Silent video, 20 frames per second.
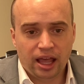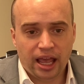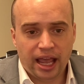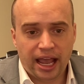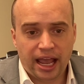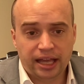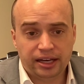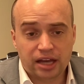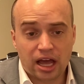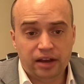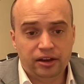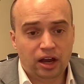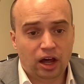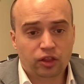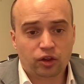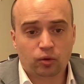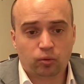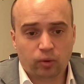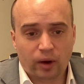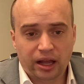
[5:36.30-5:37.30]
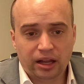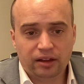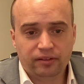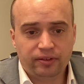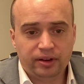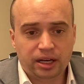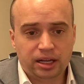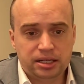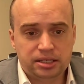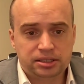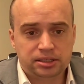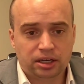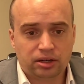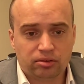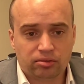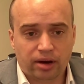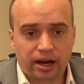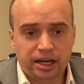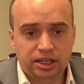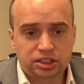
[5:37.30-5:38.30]
And another relevant
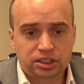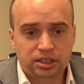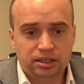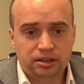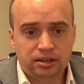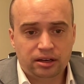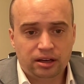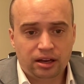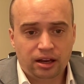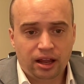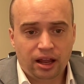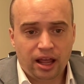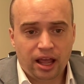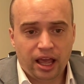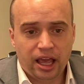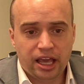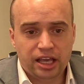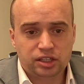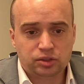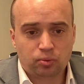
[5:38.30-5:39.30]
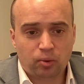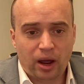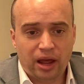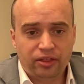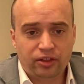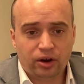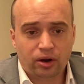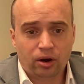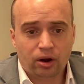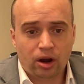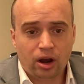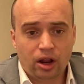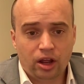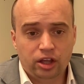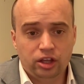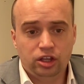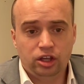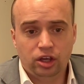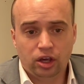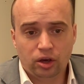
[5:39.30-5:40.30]
consideration is whether
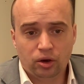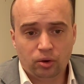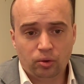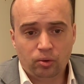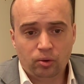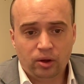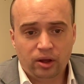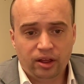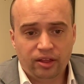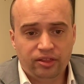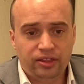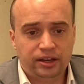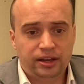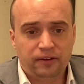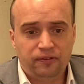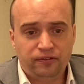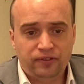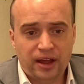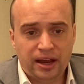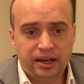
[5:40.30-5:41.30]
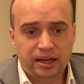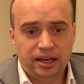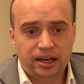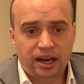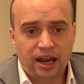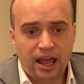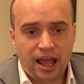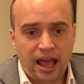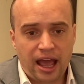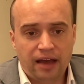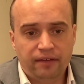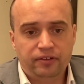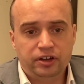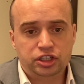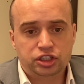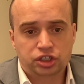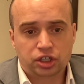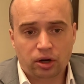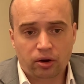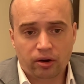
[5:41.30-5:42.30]
you, the defendant, have
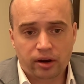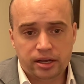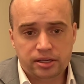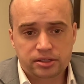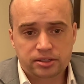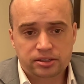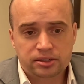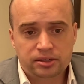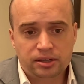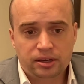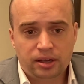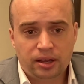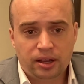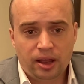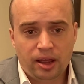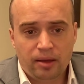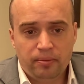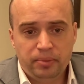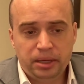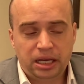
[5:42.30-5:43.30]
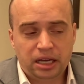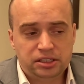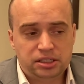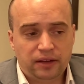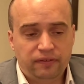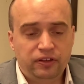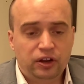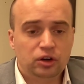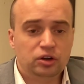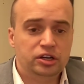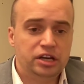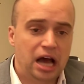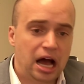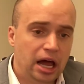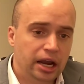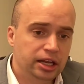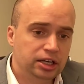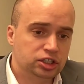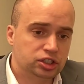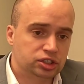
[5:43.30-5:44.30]
insurance. Because if you're
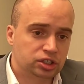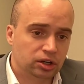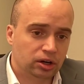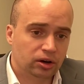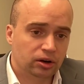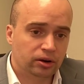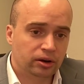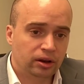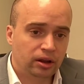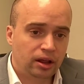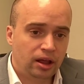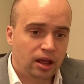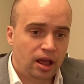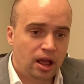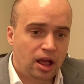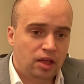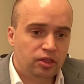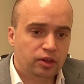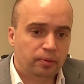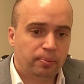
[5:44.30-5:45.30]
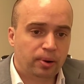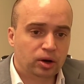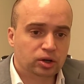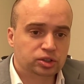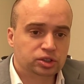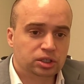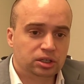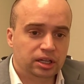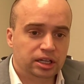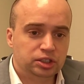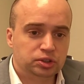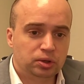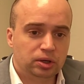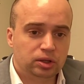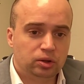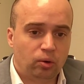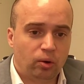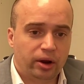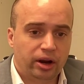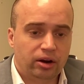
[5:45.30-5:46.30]
not insured, the personal injury
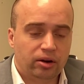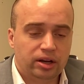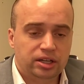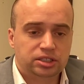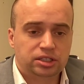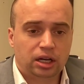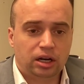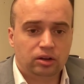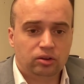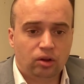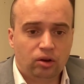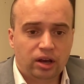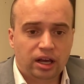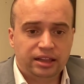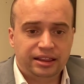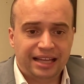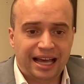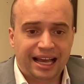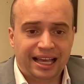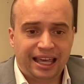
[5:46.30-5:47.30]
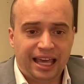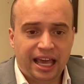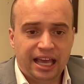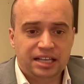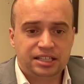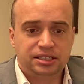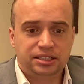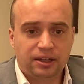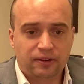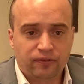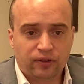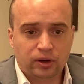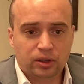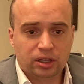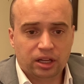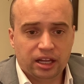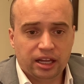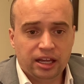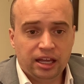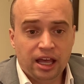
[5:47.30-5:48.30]
lawyer is going to look at that case
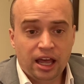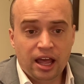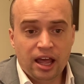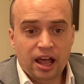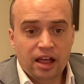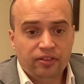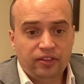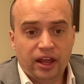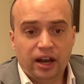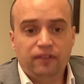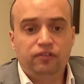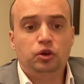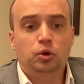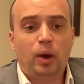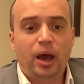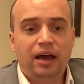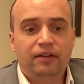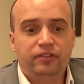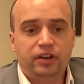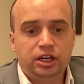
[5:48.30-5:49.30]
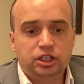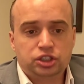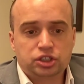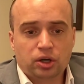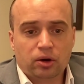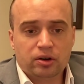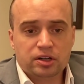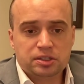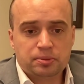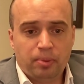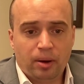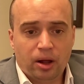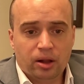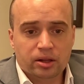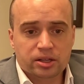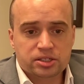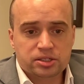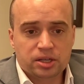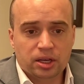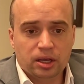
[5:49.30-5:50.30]
differently than if you have an insurance
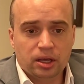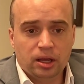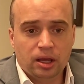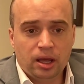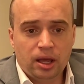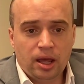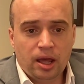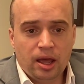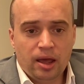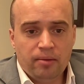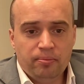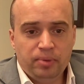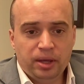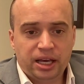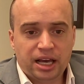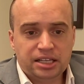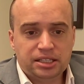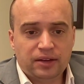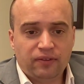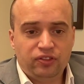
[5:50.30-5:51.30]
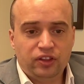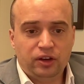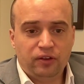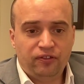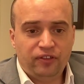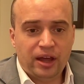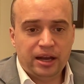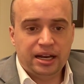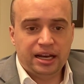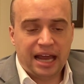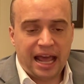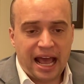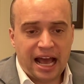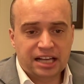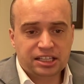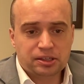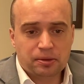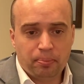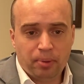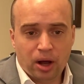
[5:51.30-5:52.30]
policy. Because if the defendant
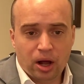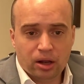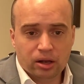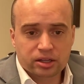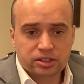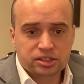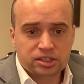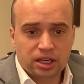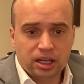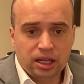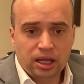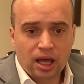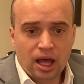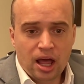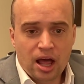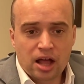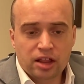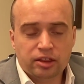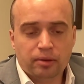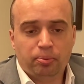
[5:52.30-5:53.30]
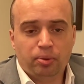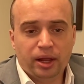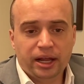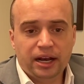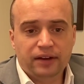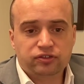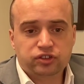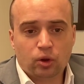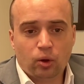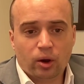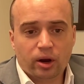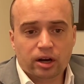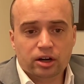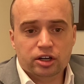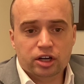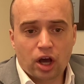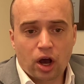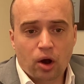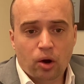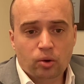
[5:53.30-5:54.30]
has a policy, the plaintiff's lawyer
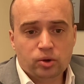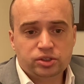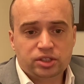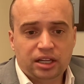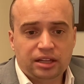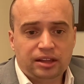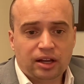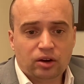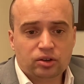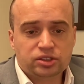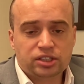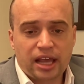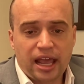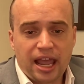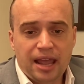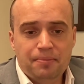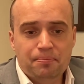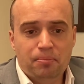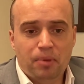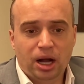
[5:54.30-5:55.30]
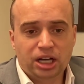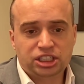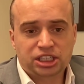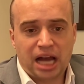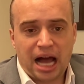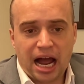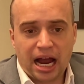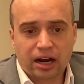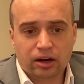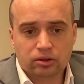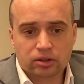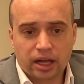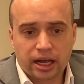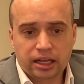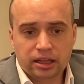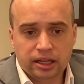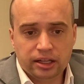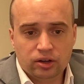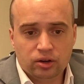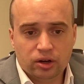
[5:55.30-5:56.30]
knows that there's a much higher
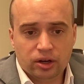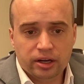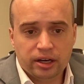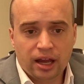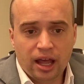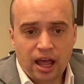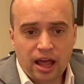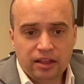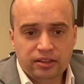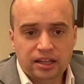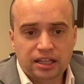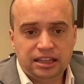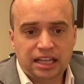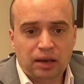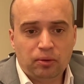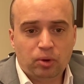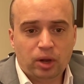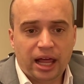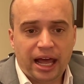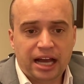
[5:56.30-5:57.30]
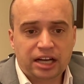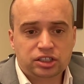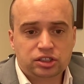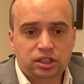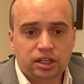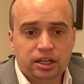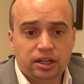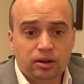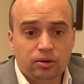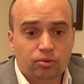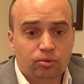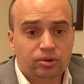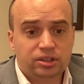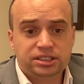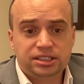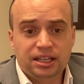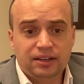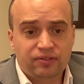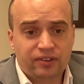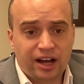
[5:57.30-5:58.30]
likelihood that they will actually
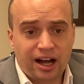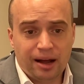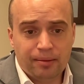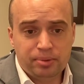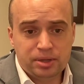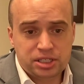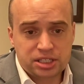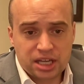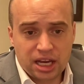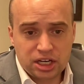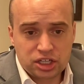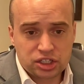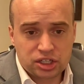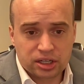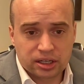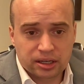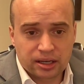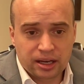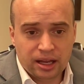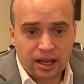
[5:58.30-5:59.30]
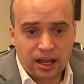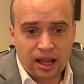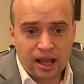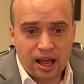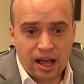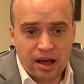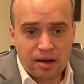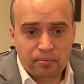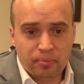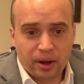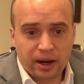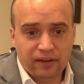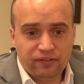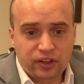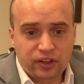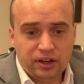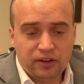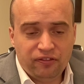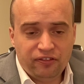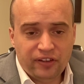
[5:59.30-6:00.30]
receive compensation. But
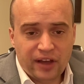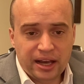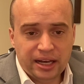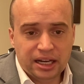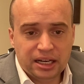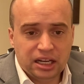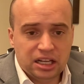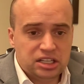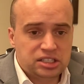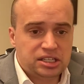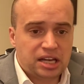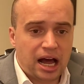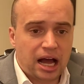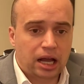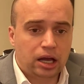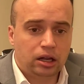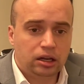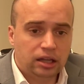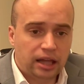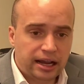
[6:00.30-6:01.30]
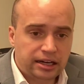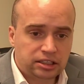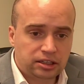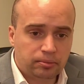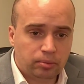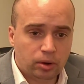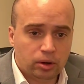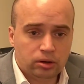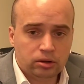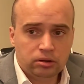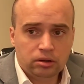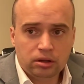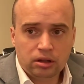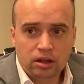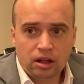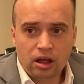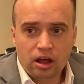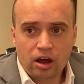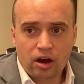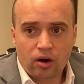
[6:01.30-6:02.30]
defendant is not collectible,
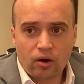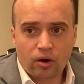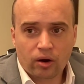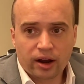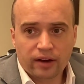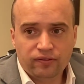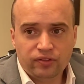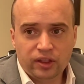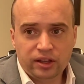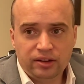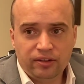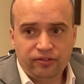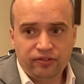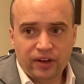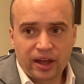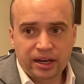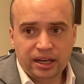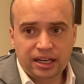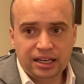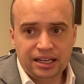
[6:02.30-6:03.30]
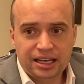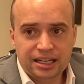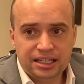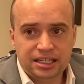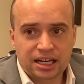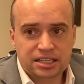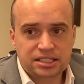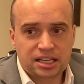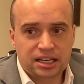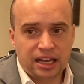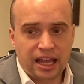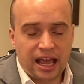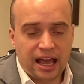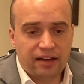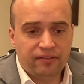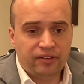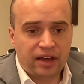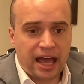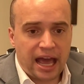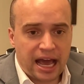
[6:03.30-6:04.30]
or if the defendant doesn't
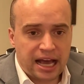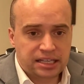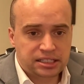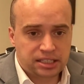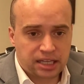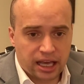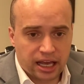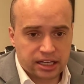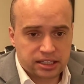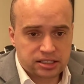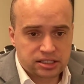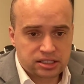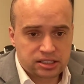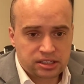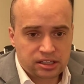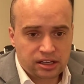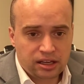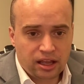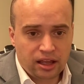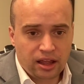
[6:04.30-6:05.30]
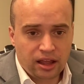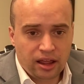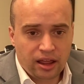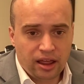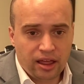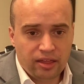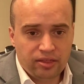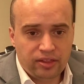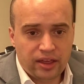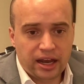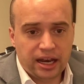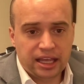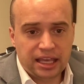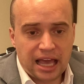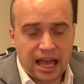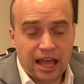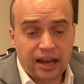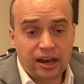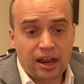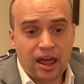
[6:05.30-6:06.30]
have assets, then
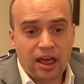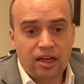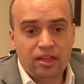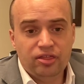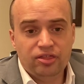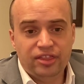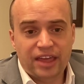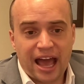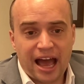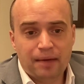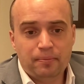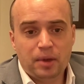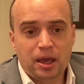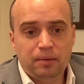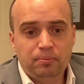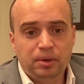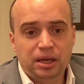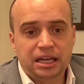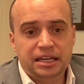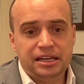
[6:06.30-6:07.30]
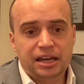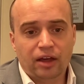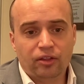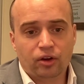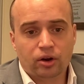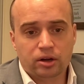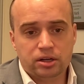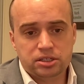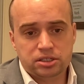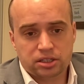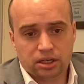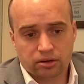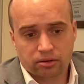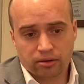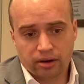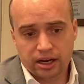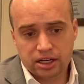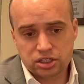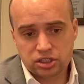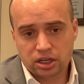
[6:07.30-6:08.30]
again, that may be another
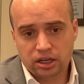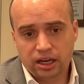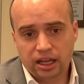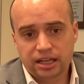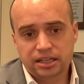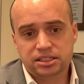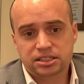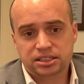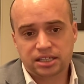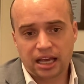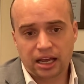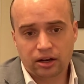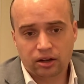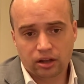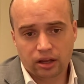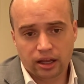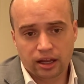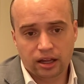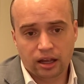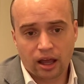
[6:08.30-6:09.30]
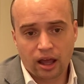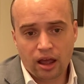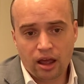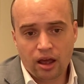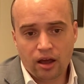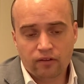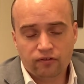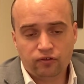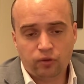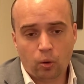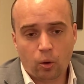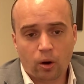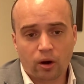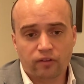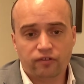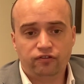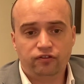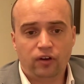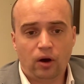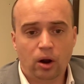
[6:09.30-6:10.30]
consideration in settling for
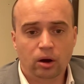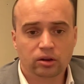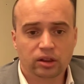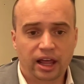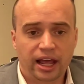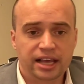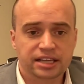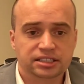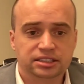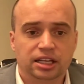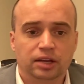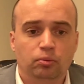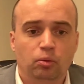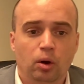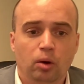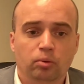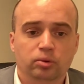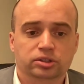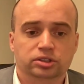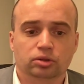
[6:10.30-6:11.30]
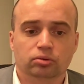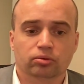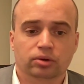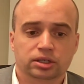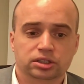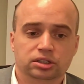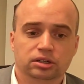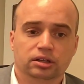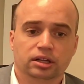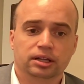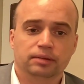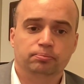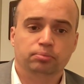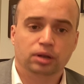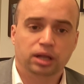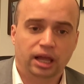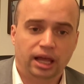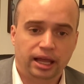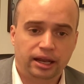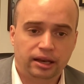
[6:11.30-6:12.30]
far less than what was originally
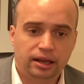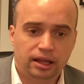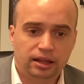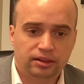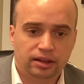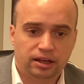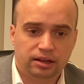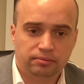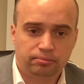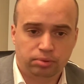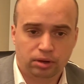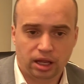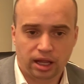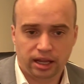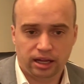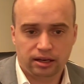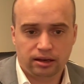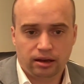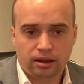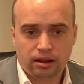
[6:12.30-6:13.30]
pled in the complaint.